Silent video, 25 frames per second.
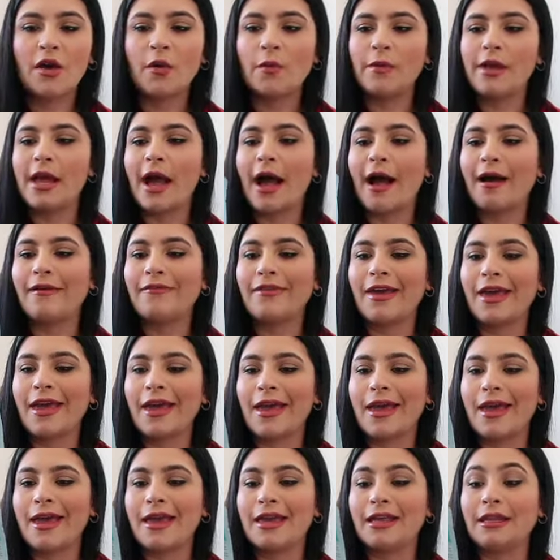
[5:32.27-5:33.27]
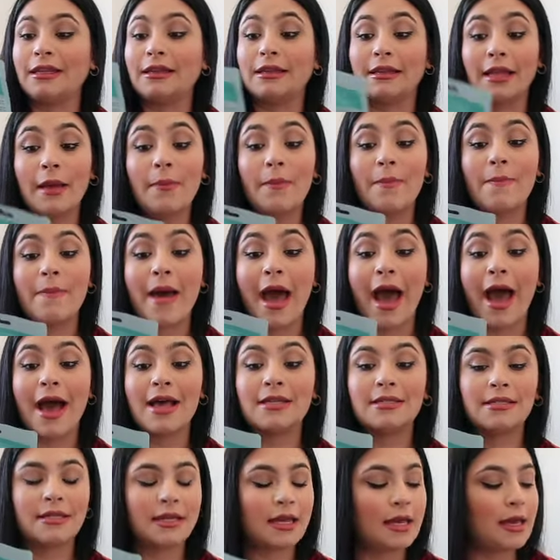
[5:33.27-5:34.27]
We have a lip
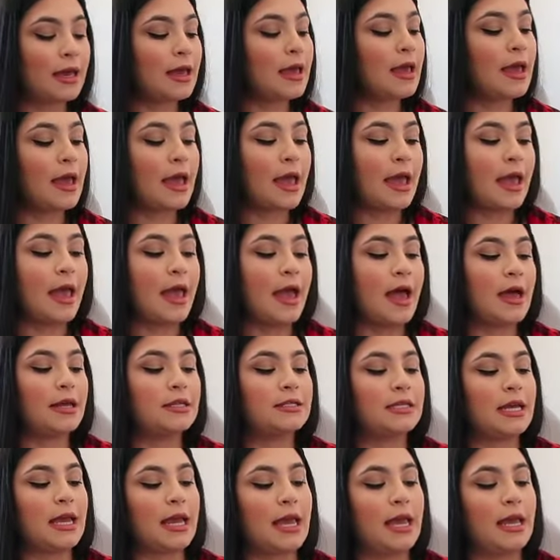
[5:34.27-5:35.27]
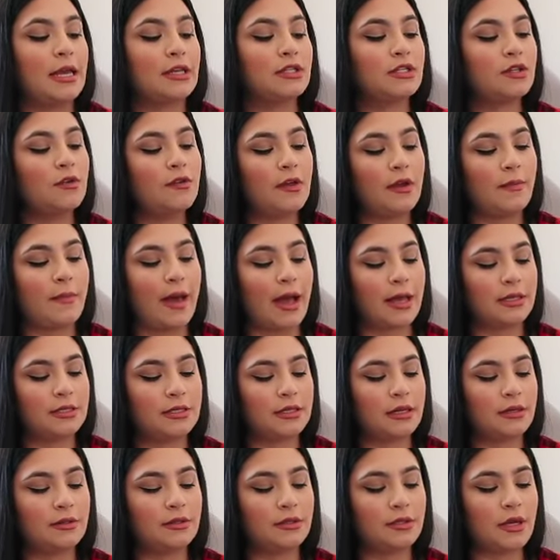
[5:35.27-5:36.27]
mask and a soothing
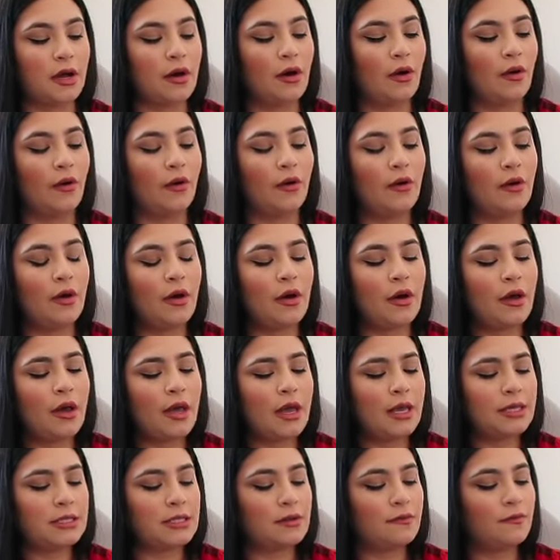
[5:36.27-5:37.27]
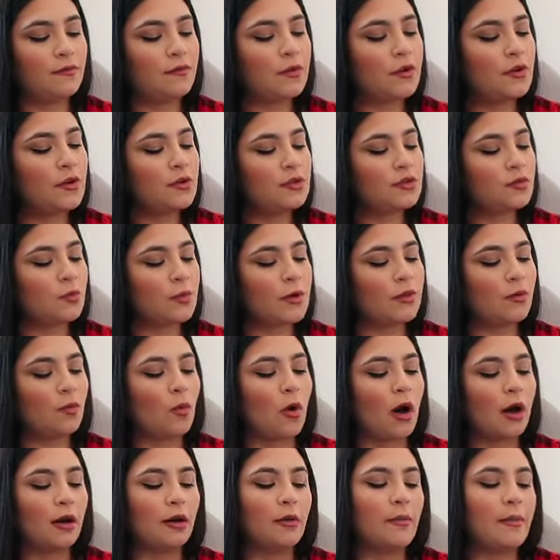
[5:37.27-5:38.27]
mask. So it's infused with
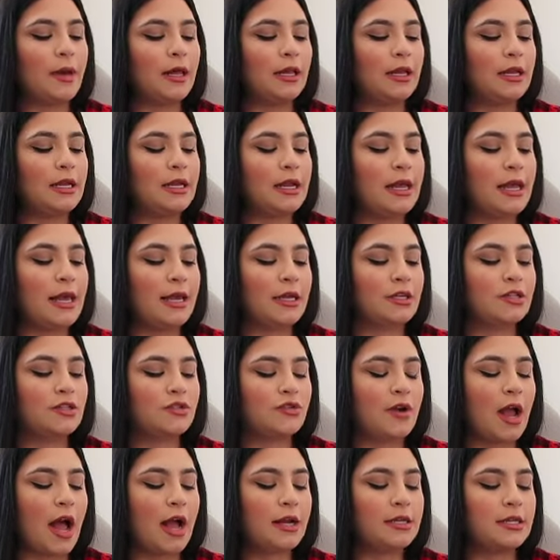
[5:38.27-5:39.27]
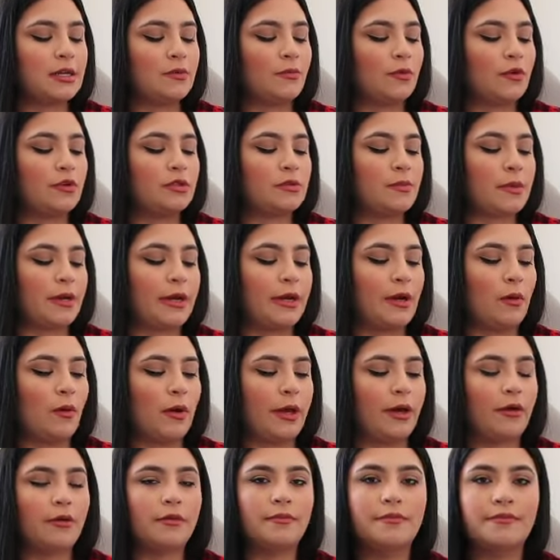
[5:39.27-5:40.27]
watermelon extract and rosemary
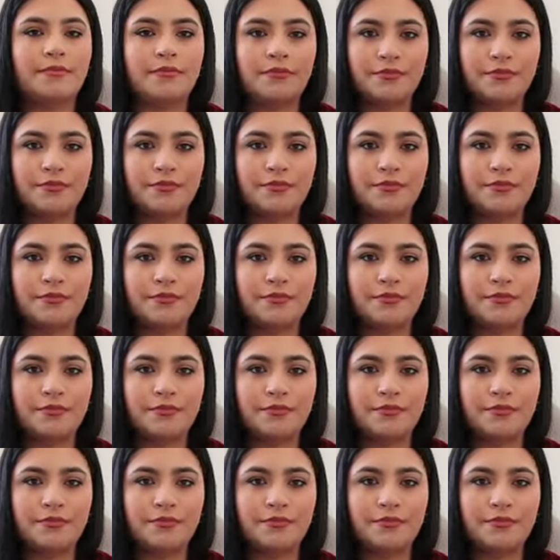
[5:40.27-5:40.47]
oil.